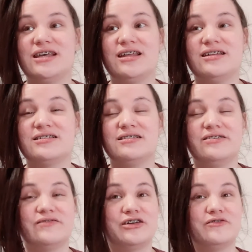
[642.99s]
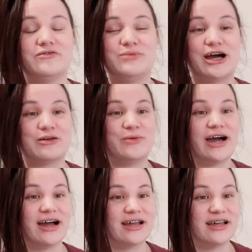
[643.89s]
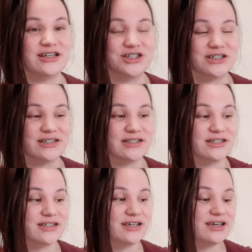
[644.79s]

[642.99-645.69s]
and live out of a backpack and just